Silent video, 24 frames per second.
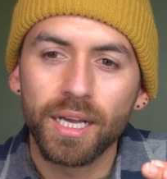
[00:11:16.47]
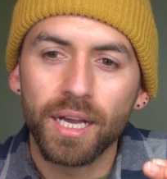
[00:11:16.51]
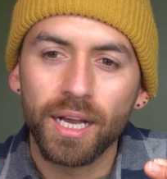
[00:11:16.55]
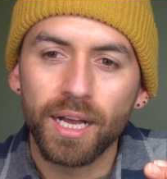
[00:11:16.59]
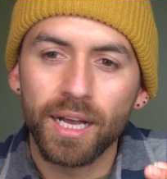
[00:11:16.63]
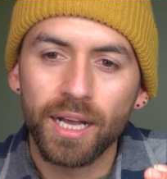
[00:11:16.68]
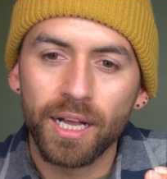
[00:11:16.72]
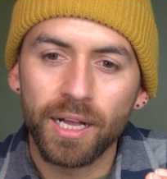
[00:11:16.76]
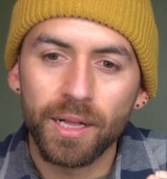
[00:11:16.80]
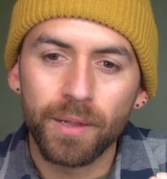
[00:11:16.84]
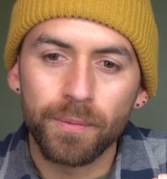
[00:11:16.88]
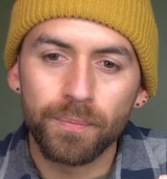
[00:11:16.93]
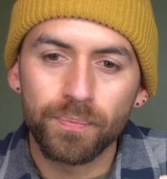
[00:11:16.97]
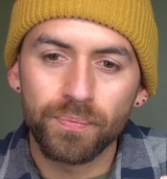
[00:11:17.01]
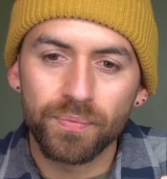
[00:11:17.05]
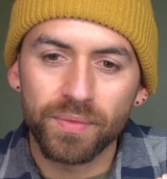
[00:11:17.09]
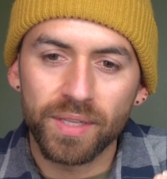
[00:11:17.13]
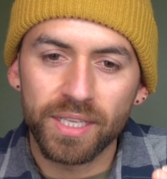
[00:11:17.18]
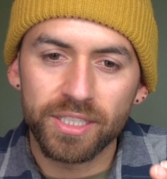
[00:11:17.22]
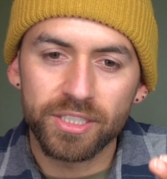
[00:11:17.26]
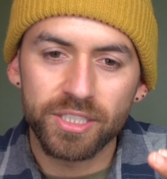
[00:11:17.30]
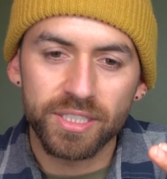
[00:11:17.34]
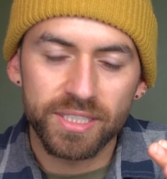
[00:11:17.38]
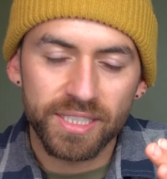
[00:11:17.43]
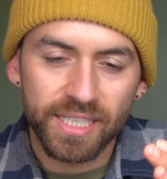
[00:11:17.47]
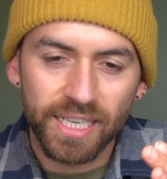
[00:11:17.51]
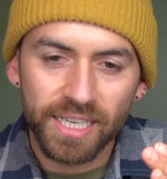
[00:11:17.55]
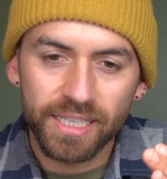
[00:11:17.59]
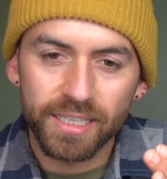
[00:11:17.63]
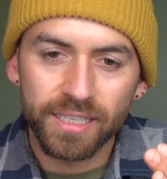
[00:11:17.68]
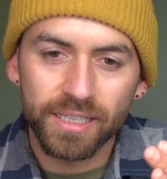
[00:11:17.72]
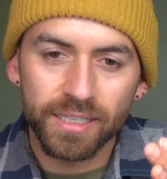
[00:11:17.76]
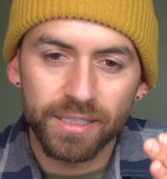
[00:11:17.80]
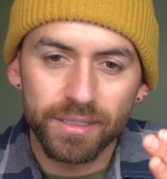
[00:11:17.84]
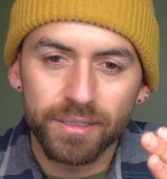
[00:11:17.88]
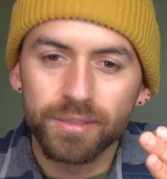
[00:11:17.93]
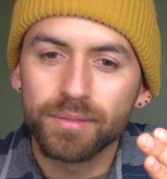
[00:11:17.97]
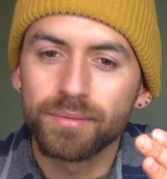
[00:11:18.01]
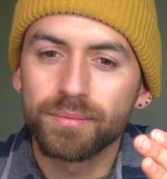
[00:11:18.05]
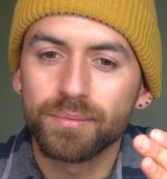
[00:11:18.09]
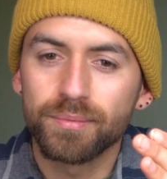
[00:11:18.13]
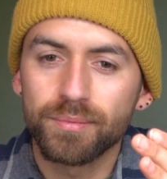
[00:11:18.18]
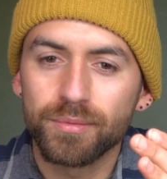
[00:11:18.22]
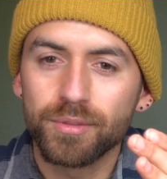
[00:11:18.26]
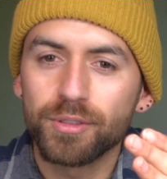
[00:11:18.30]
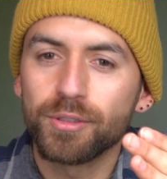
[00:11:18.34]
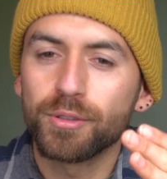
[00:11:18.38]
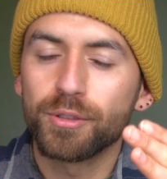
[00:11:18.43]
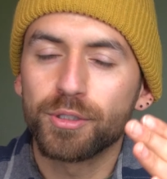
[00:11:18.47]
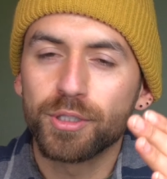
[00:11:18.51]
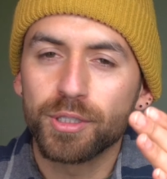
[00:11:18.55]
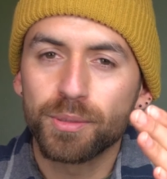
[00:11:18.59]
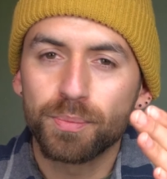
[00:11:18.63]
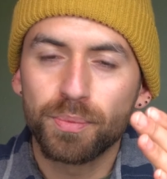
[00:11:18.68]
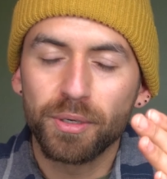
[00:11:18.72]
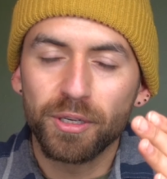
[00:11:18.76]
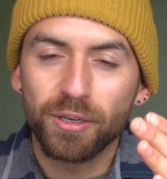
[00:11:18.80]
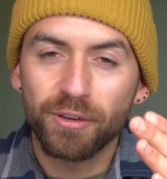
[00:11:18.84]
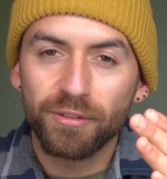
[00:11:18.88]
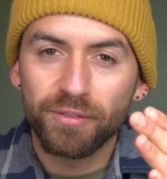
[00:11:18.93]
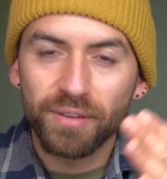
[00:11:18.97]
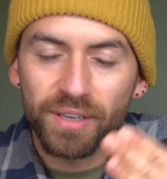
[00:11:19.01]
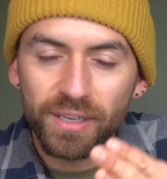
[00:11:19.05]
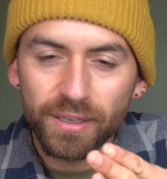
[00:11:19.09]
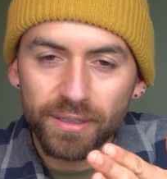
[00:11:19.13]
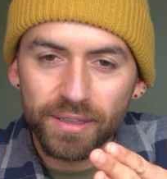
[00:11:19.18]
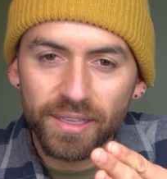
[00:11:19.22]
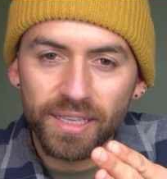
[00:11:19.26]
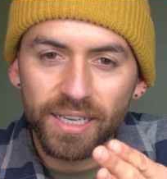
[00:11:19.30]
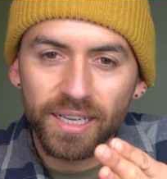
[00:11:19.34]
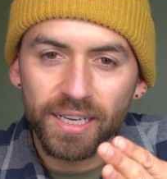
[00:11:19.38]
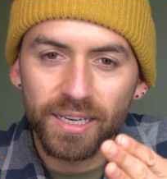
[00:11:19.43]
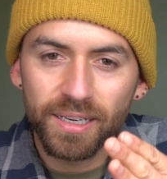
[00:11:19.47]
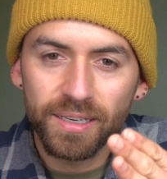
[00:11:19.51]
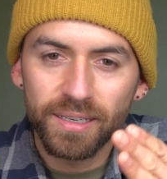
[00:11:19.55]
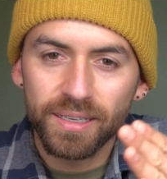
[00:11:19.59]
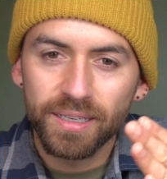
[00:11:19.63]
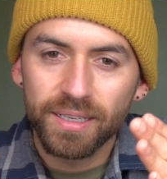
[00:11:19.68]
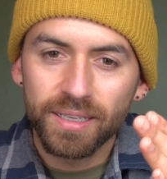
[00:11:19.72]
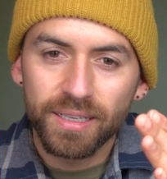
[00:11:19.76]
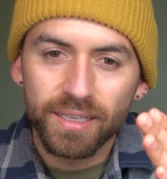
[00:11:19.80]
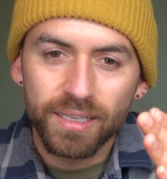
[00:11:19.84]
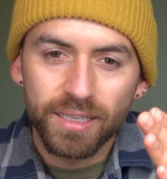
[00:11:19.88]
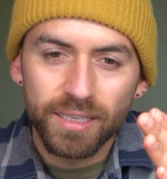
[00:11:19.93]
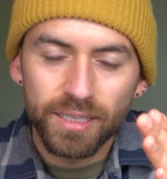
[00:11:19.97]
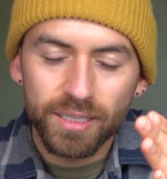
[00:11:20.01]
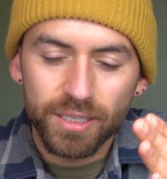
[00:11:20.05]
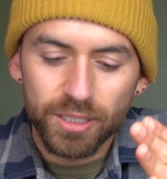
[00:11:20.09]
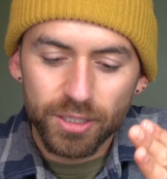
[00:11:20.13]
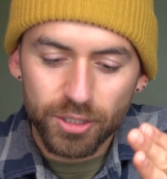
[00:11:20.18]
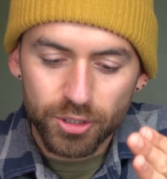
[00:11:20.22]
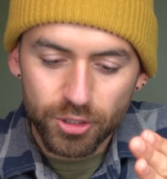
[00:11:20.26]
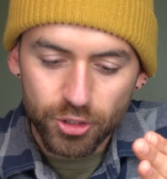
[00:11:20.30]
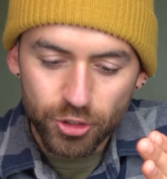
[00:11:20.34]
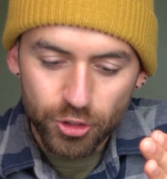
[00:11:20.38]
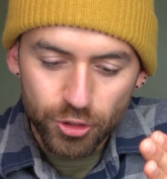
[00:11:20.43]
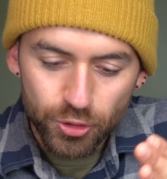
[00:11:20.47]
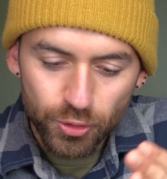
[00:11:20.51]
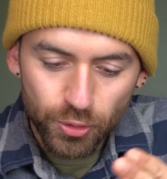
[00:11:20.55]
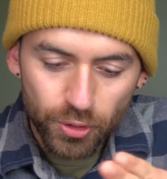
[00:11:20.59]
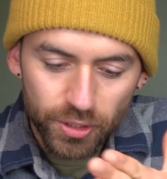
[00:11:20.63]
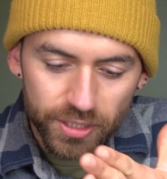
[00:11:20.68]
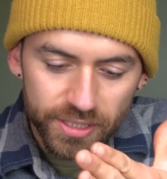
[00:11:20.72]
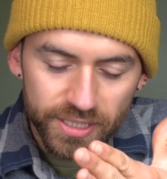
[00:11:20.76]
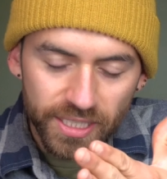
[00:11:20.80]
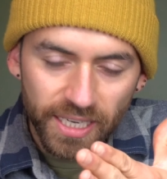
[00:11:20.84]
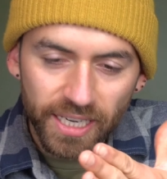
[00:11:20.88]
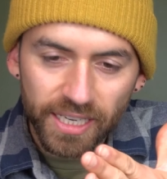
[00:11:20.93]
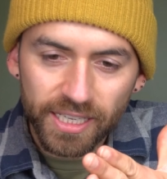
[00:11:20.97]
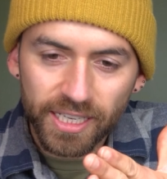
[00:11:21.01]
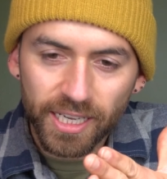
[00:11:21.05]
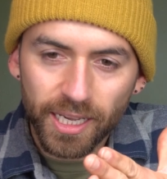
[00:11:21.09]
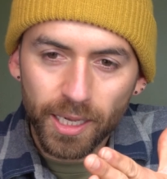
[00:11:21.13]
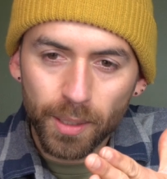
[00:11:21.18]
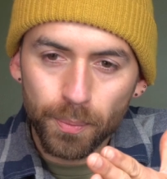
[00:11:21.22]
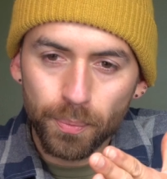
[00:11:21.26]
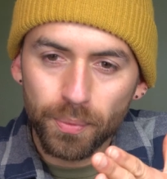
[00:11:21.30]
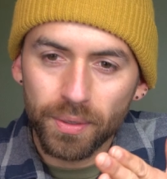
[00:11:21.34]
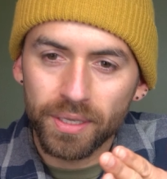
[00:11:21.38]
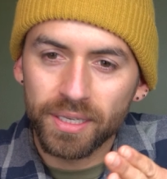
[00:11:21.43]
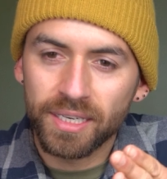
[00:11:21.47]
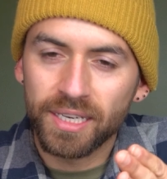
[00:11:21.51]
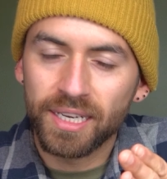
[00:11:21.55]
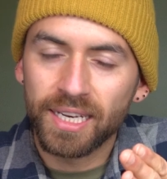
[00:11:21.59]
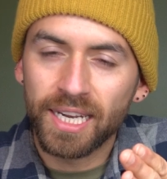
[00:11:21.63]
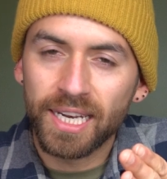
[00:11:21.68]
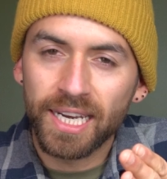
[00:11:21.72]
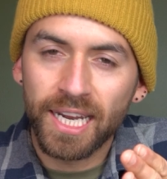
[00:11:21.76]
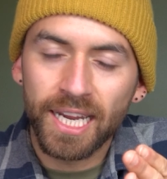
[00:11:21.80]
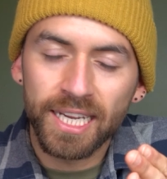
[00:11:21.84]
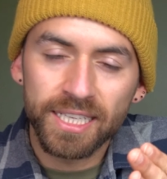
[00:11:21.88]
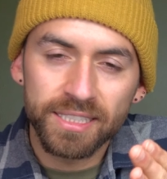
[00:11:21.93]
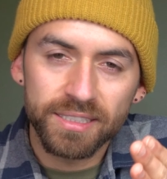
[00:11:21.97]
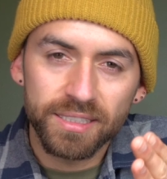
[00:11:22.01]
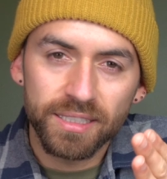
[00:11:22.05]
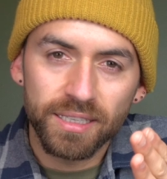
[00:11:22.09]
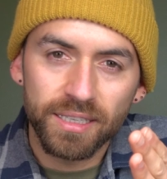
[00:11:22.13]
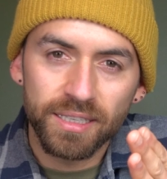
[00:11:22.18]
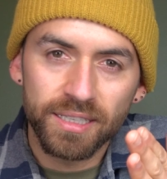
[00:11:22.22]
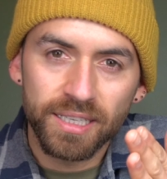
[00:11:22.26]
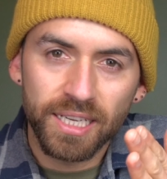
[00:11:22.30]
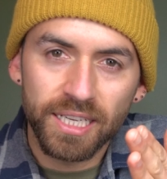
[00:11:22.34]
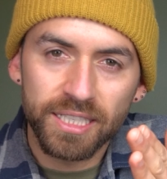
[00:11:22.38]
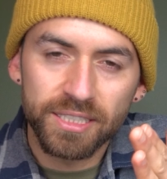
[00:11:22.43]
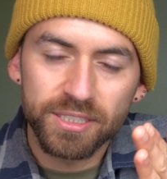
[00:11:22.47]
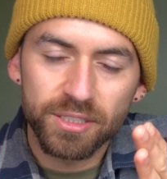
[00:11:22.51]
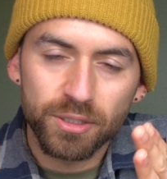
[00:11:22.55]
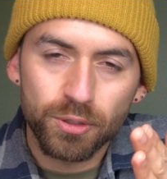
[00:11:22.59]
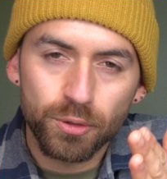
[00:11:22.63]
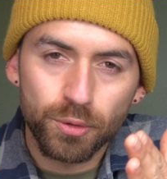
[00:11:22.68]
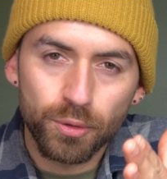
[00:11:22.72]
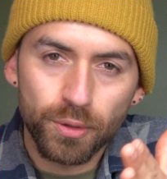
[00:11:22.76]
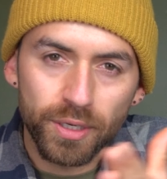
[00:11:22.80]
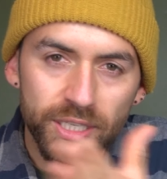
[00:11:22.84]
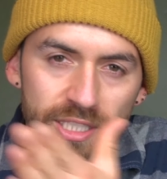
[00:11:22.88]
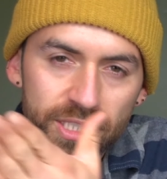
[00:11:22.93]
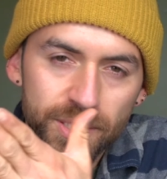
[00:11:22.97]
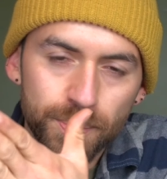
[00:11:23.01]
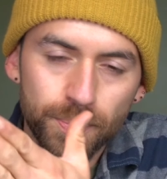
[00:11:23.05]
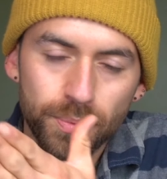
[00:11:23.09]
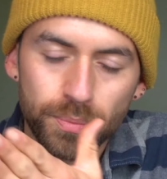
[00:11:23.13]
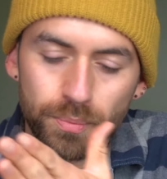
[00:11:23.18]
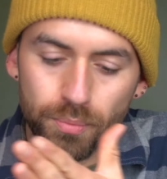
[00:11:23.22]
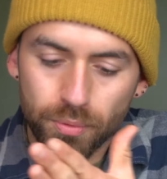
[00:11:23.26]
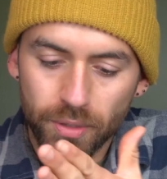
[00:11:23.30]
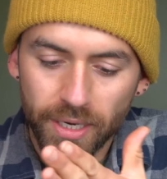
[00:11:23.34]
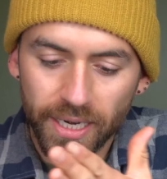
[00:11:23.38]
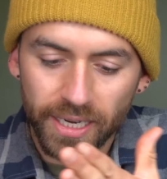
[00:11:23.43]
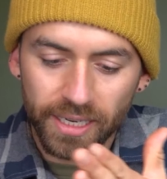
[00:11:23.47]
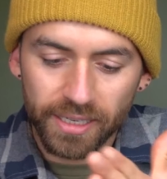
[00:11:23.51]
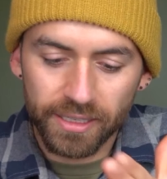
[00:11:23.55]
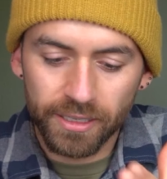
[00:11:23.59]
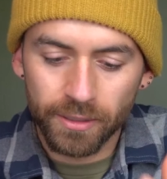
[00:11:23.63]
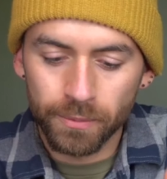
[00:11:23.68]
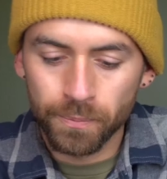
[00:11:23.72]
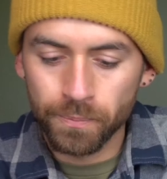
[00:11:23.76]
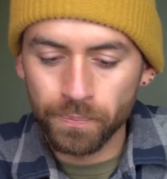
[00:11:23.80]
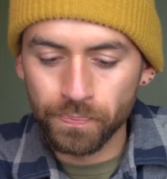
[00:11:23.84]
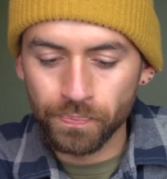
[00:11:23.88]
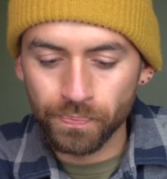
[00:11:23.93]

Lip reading: that just kind of, you just put your finger there, a short take up, and a nice crisp break.